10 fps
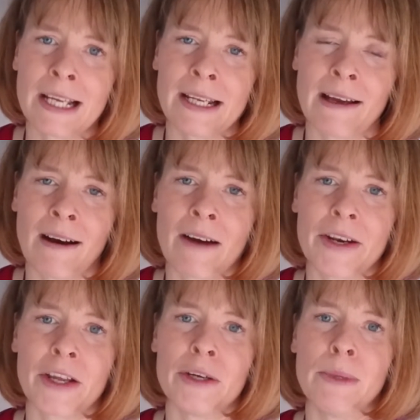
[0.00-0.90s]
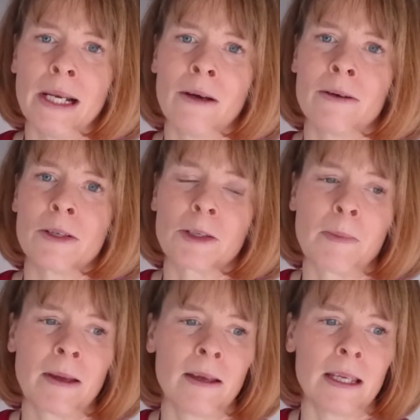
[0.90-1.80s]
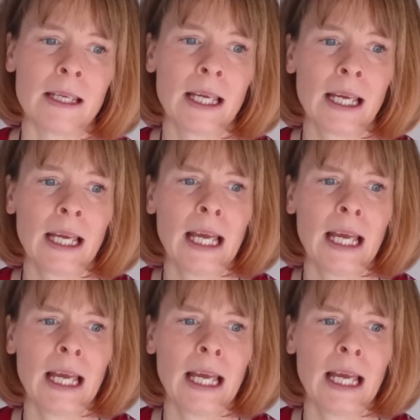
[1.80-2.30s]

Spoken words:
really are and who we long to be.